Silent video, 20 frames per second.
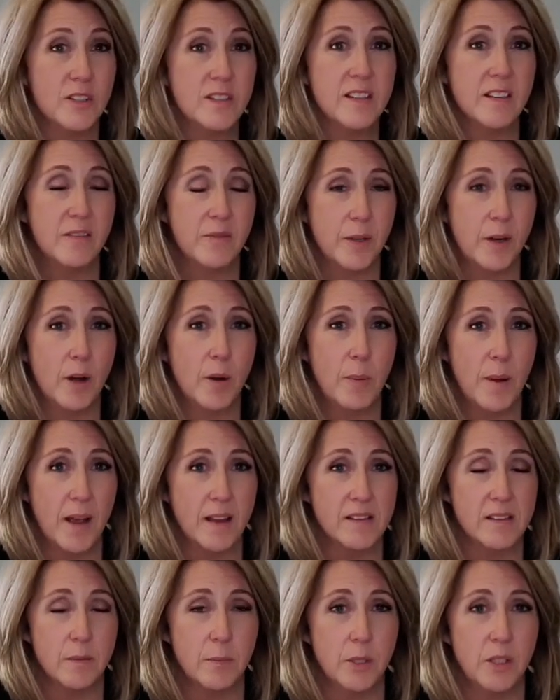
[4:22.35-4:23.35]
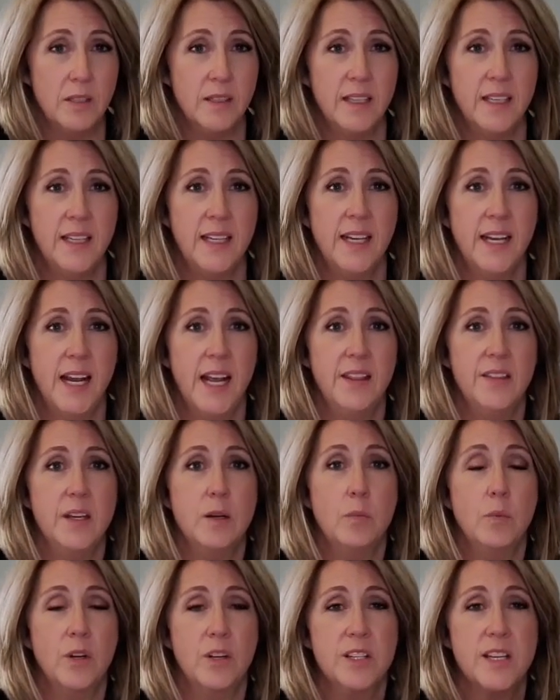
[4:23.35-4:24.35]
if at all possible, and then
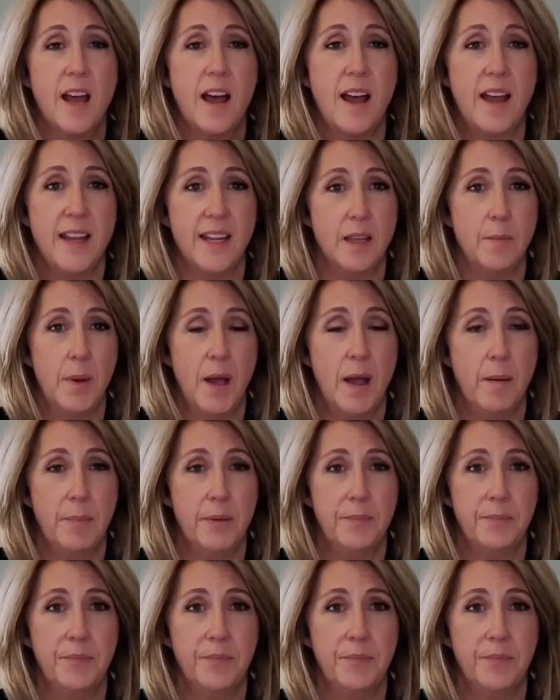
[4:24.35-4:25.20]
we're tying them up,